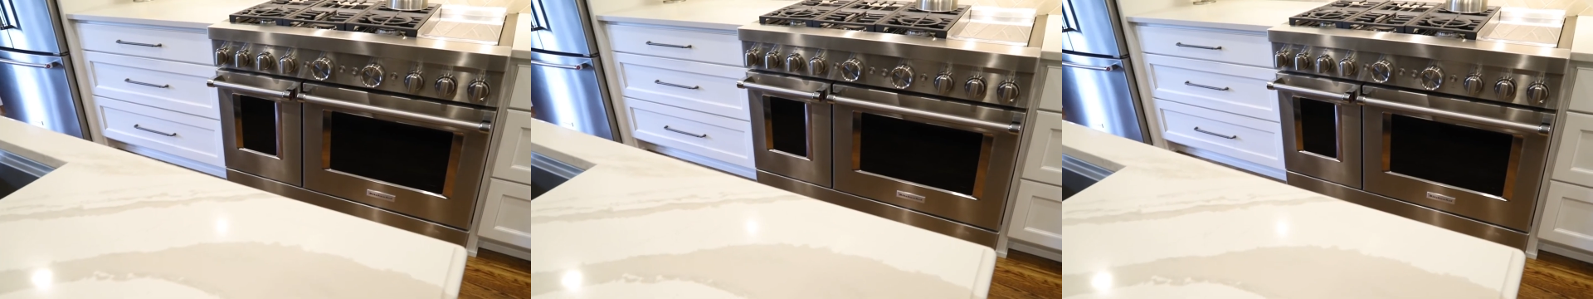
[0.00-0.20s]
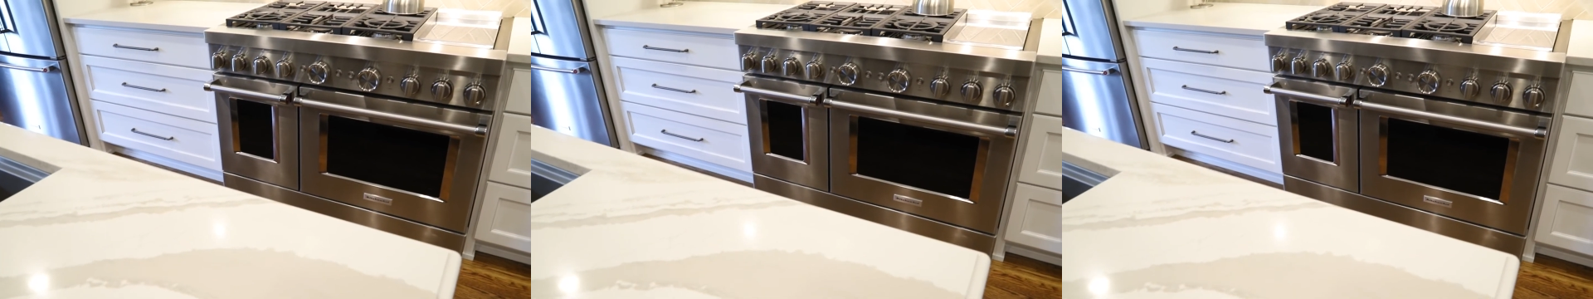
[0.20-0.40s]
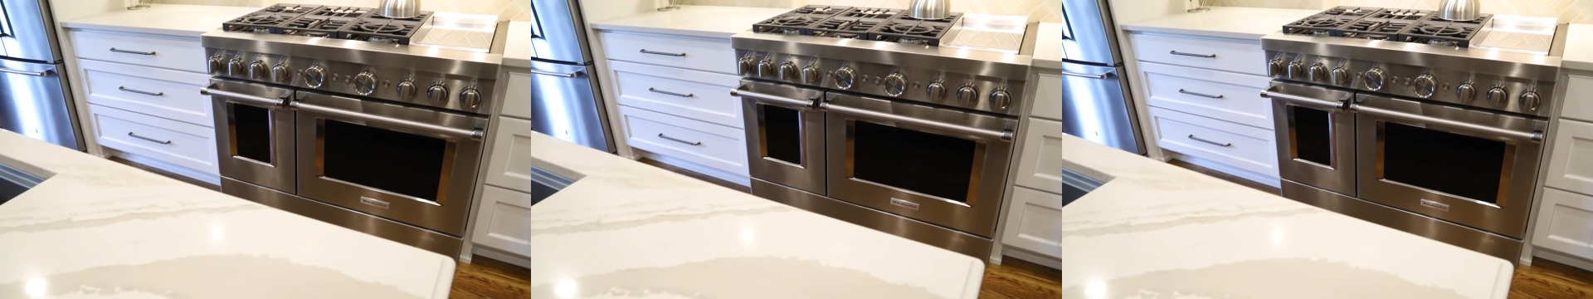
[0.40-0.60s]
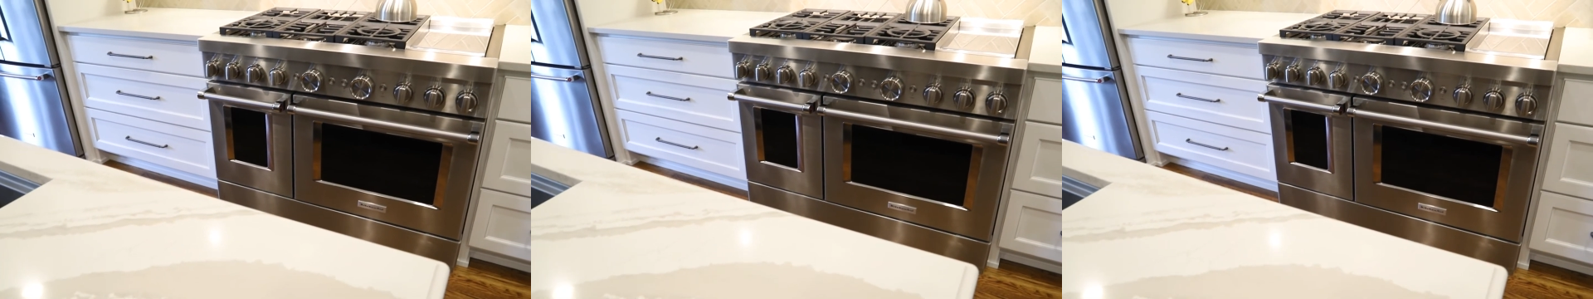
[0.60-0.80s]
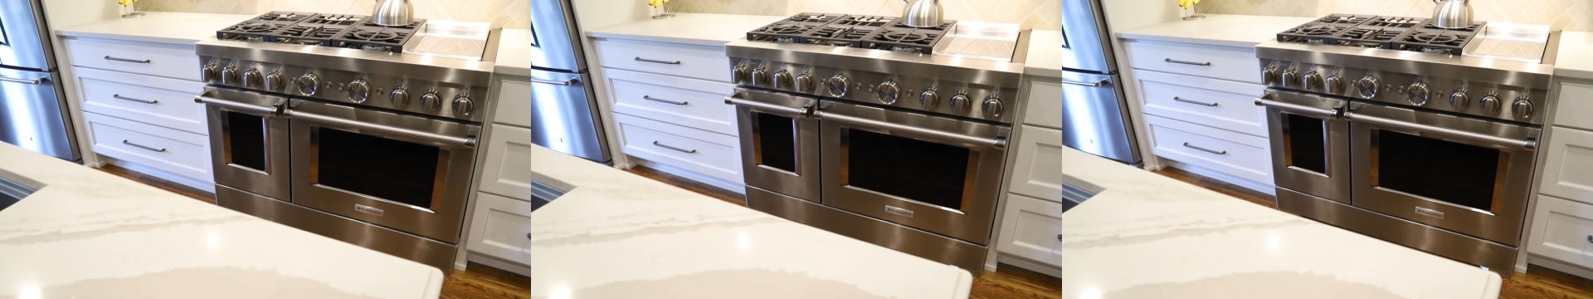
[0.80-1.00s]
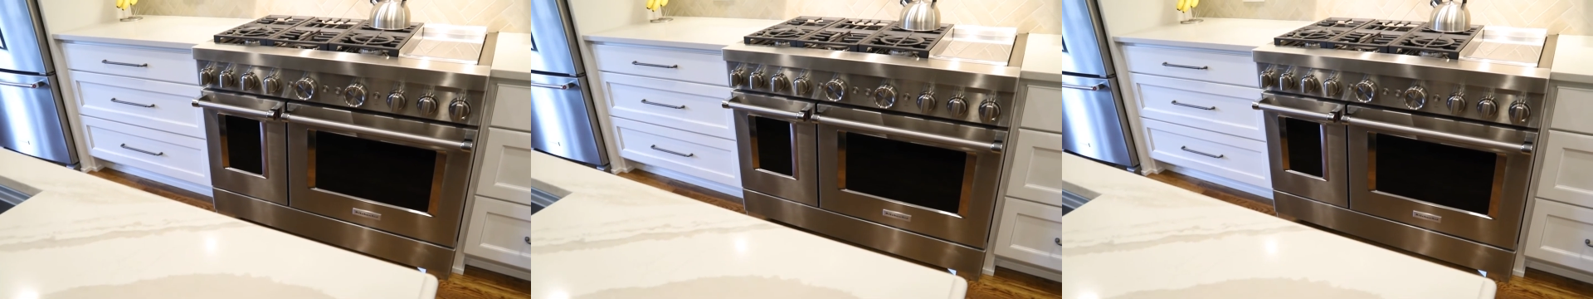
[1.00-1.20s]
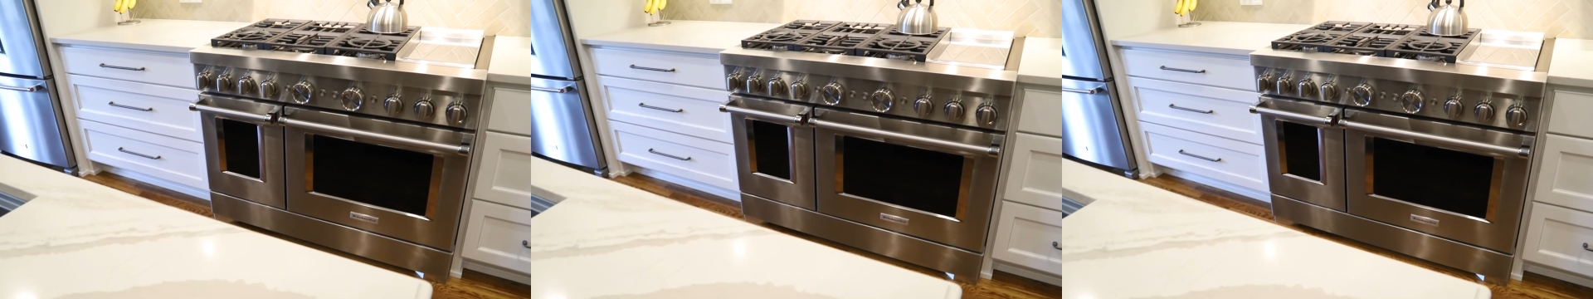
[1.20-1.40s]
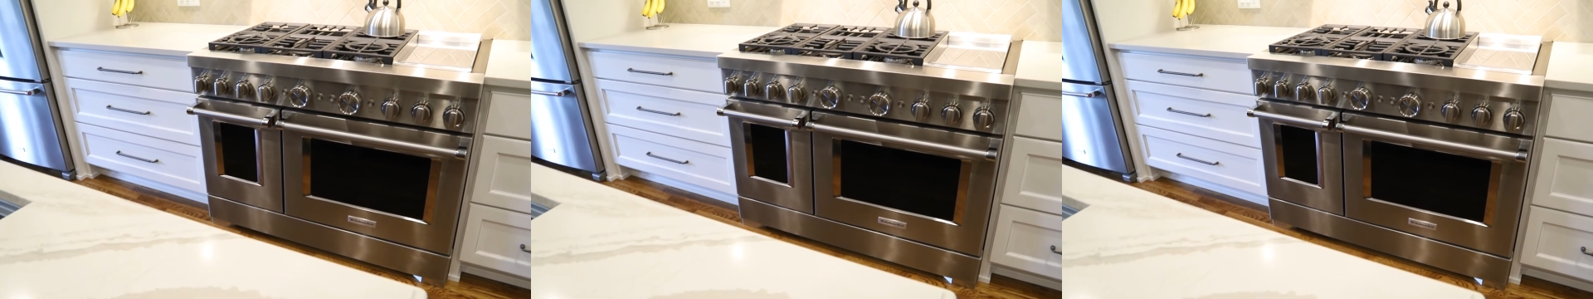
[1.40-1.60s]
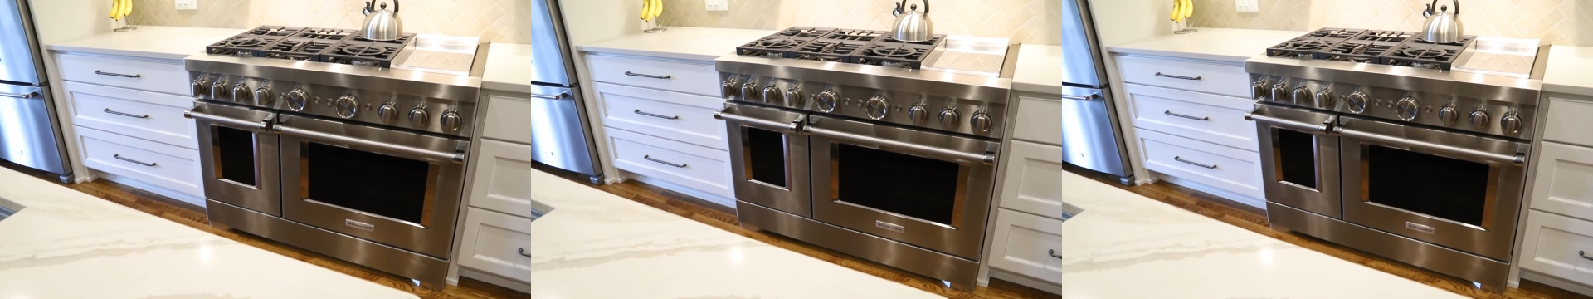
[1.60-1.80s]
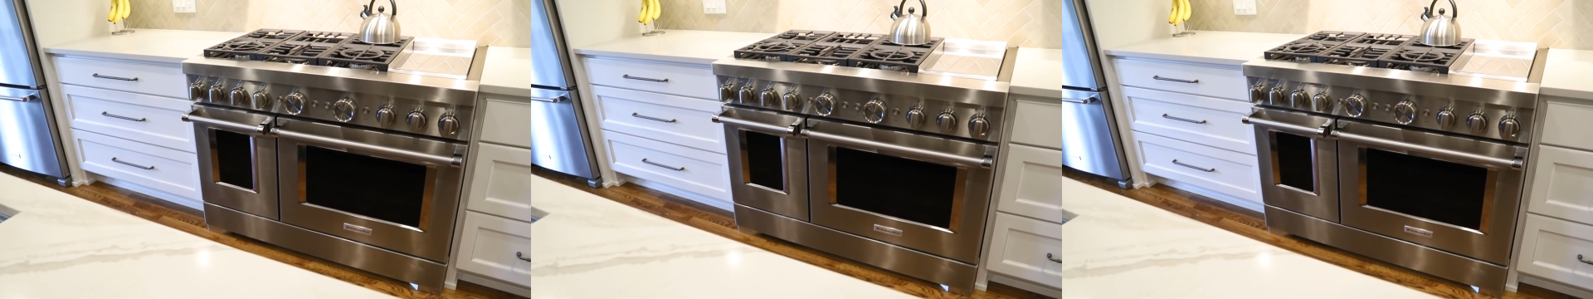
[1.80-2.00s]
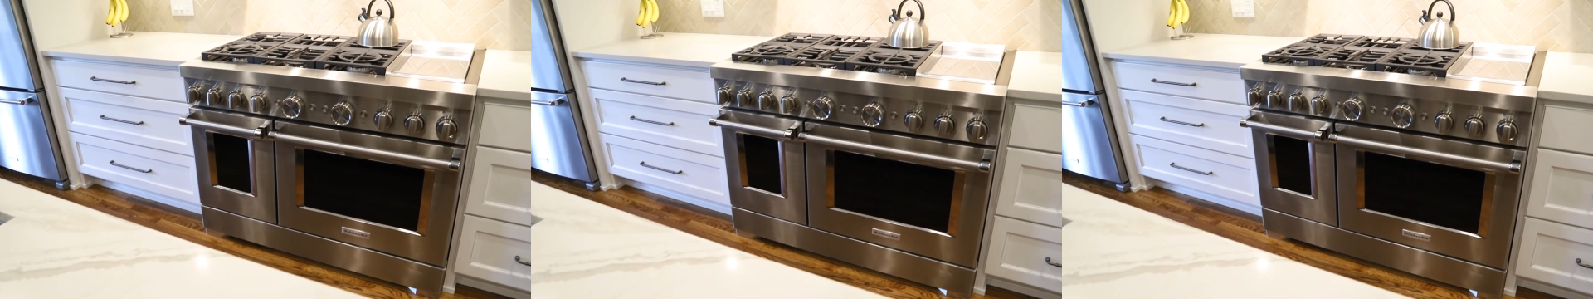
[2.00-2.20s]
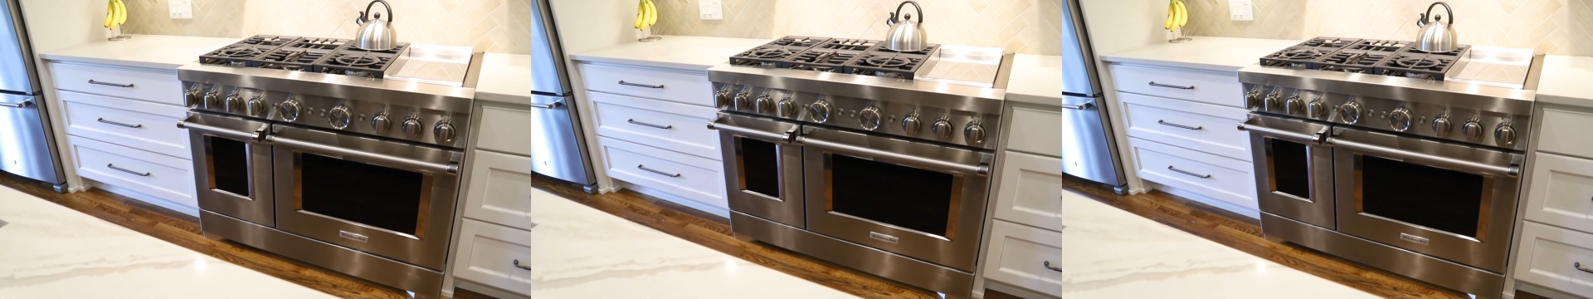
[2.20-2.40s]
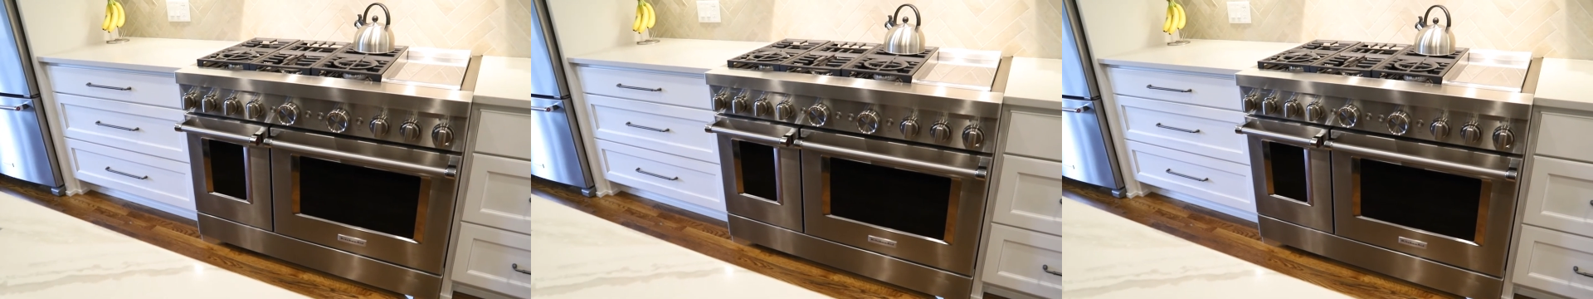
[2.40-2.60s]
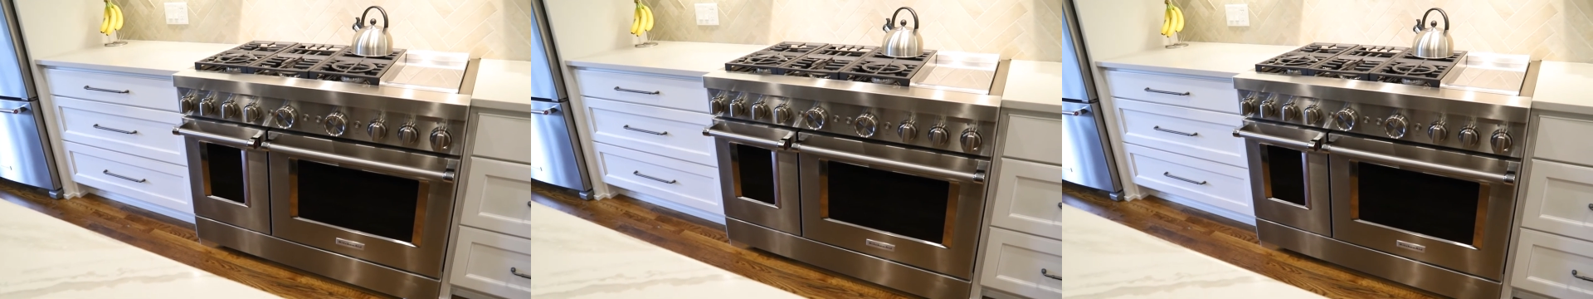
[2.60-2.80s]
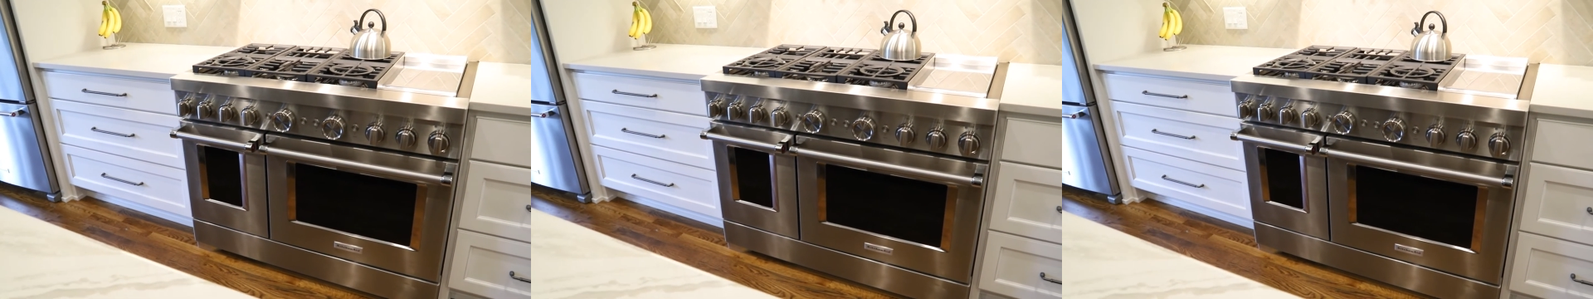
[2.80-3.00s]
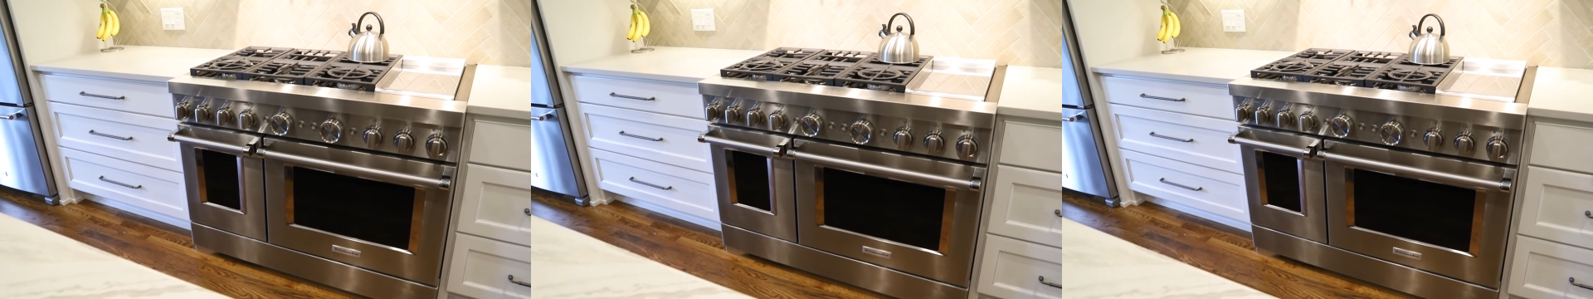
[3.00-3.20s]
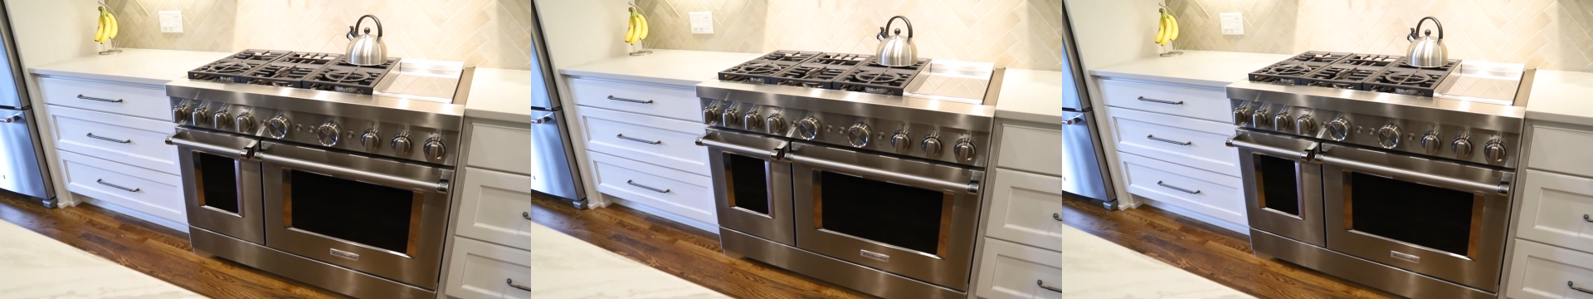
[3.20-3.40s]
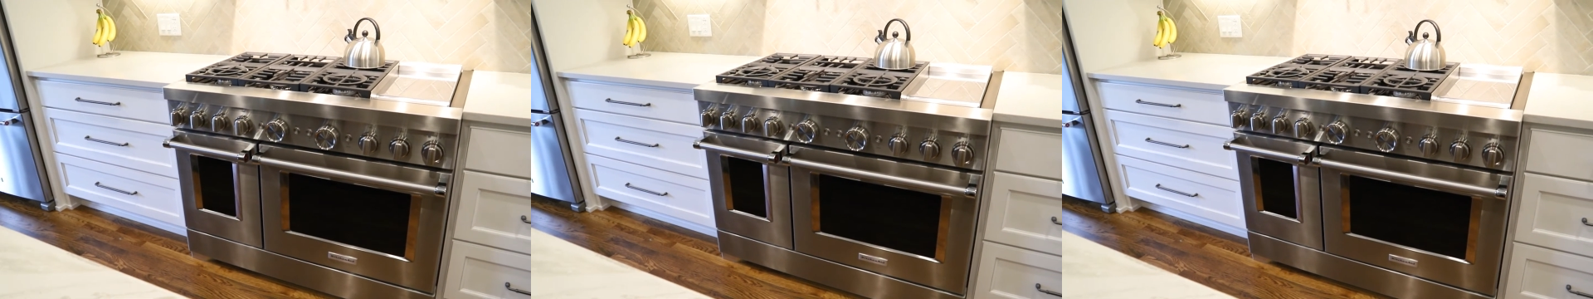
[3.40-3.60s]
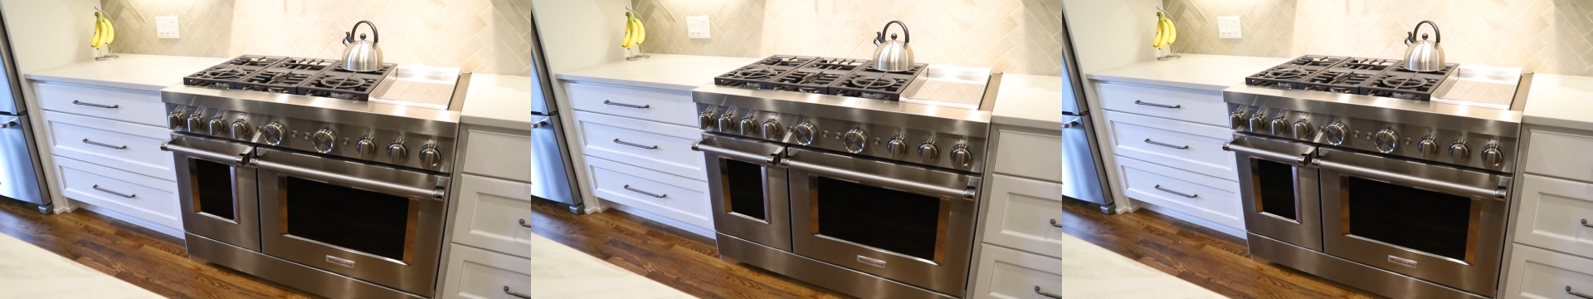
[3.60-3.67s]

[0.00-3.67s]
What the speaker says: (no speaker visible)